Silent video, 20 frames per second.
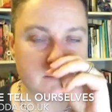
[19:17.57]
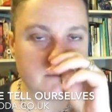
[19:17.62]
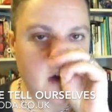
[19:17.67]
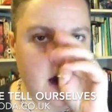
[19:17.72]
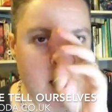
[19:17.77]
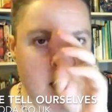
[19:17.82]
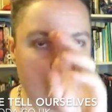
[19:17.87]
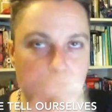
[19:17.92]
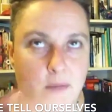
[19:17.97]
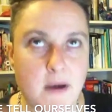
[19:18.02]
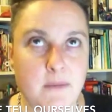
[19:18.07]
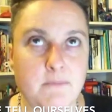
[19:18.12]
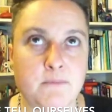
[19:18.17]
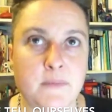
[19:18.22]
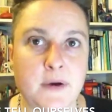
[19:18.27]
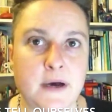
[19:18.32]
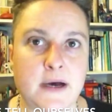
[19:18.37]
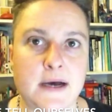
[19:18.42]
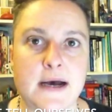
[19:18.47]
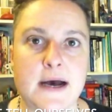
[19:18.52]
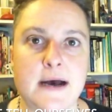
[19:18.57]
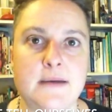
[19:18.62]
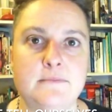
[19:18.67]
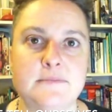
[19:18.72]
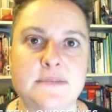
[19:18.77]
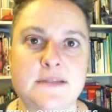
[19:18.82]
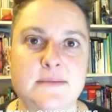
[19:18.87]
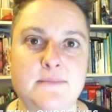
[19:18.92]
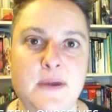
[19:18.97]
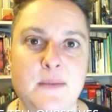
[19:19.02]
I remember
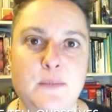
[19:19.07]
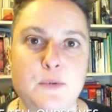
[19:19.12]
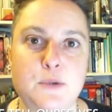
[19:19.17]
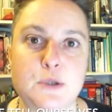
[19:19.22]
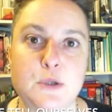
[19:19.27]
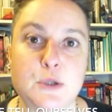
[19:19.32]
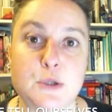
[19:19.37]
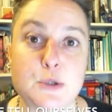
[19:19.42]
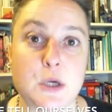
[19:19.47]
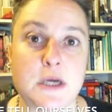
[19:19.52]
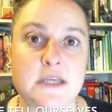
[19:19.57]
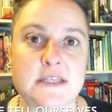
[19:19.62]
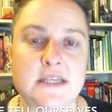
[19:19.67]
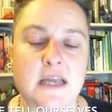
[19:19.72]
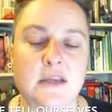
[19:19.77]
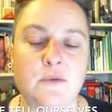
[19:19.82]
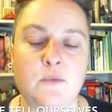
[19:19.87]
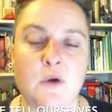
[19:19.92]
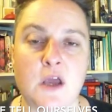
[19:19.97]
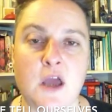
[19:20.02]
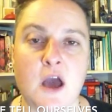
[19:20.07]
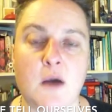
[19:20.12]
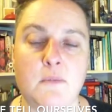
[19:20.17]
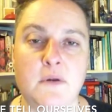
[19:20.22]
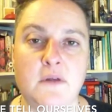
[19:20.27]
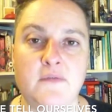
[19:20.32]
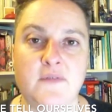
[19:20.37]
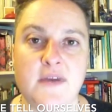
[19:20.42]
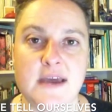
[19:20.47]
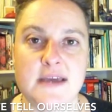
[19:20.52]
some people doing Dry January a couple
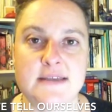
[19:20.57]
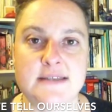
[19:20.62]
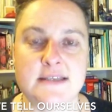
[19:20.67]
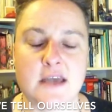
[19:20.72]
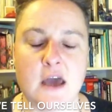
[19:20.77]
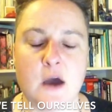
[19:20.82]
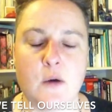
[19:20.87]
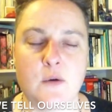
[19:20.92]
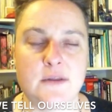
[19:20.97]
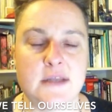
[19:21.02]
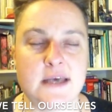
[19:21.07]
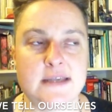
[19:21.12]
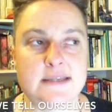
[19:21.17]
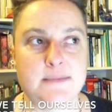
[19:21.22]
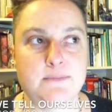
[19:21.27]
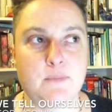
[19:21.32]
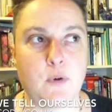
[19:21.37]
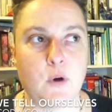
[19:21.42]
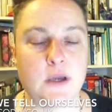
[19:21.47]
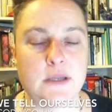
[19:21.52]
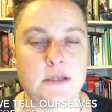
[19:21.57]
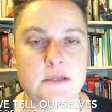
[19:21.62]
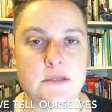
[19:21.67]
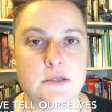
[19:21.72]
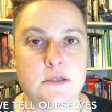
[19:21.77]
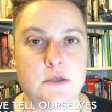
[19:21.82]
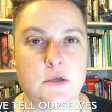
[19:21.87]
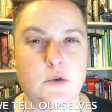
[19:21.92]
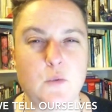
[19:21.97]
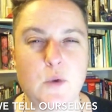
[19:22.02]
of years ago, and there's a point
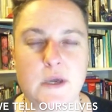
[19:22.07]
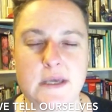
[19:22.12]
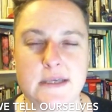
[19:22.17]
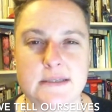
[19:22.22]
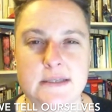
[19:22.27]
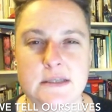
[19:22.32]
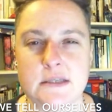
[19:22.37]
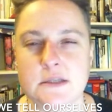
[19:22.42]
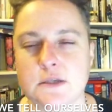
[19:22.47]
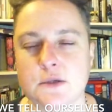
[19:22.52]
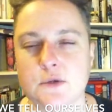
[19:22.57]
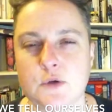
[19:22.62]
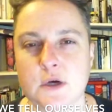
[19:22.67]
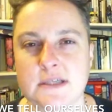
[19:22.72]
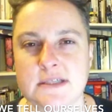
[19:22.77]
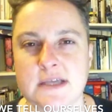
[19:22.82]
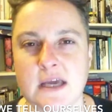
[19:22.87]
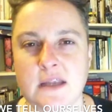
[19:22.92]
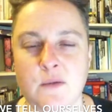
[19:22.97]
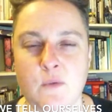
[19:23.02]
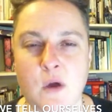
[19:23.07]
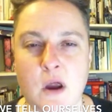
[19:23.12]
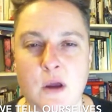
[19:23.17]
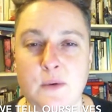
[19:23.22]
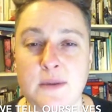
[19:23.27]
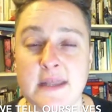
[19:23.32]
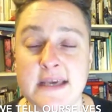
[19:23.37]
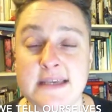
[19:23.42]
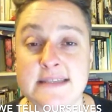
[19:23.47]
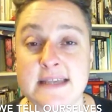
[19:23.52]
2 weeks into Dry January where
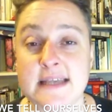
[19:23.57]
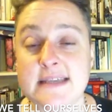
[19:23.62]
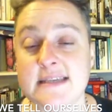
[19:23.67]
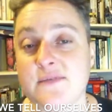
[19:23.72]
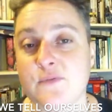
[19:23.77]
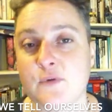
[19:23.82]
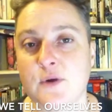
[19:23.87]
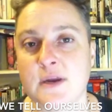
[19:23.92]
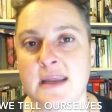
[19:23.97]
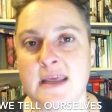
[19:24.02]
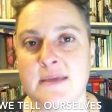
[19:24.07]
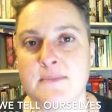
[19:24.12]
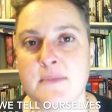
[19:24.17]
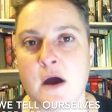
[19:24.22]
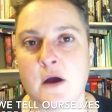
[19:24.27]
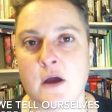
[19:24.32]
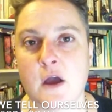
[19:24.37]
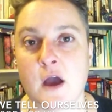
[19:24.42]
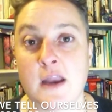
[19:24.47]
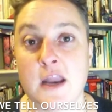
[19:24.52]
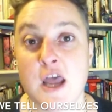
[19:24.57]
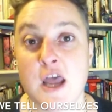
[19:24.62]
they send everyone an email going,